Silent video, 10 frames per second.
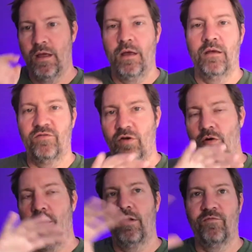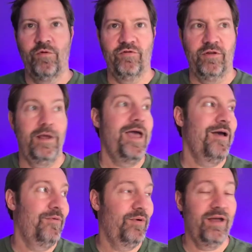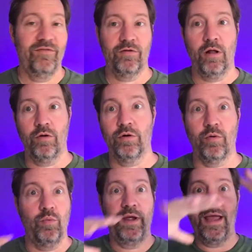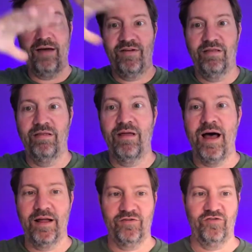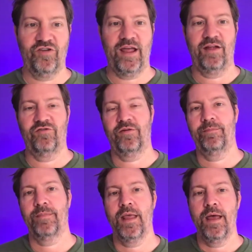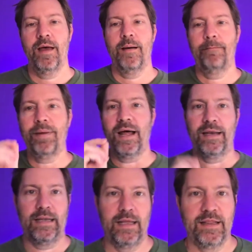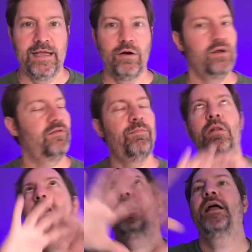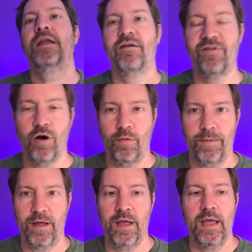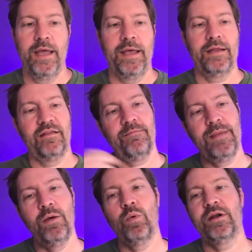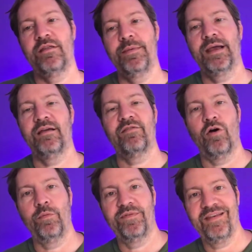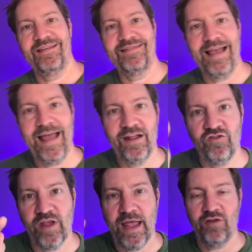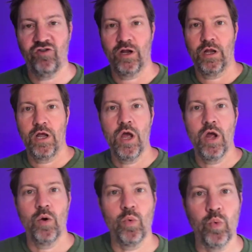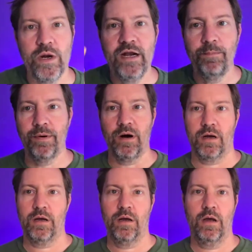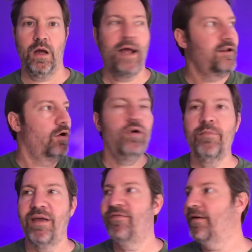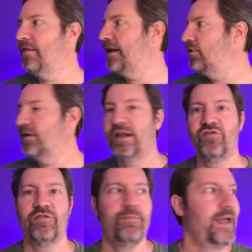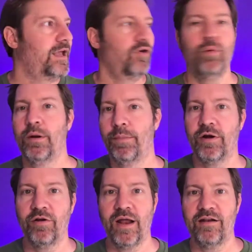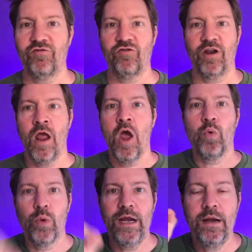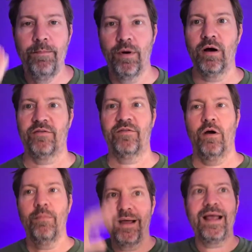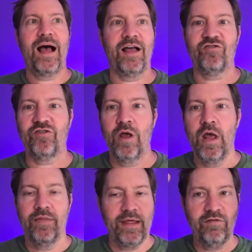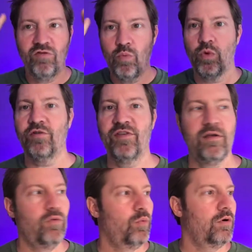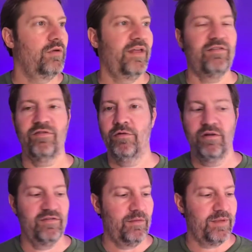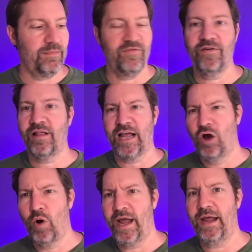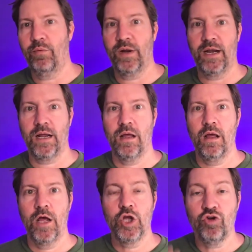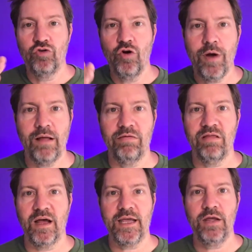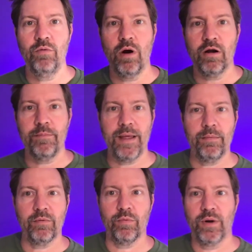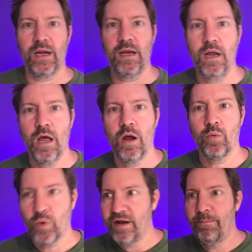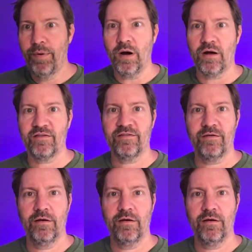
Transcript: So unfortunately, we have a tall order. We have a lot to change. But there is plenty of hope. And to me, one of the biggest hopes is education. Read a book. I know you may feel like your teacher's making you read a book you're not interested in. Read books. Oh my gosh, that is the worst thing in the world, that students sometimes feel like, oh, I hate reading. Do you know how lucky you are to be able to read? Read books.